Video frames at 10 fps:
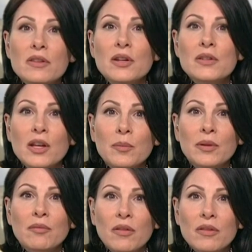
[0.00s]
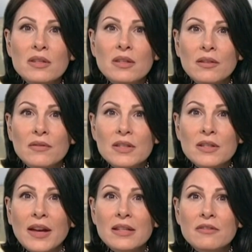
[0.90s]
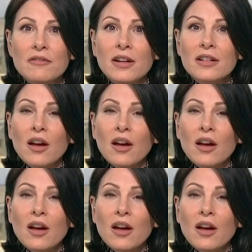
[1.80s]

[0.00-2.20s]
those helping run the service have had to find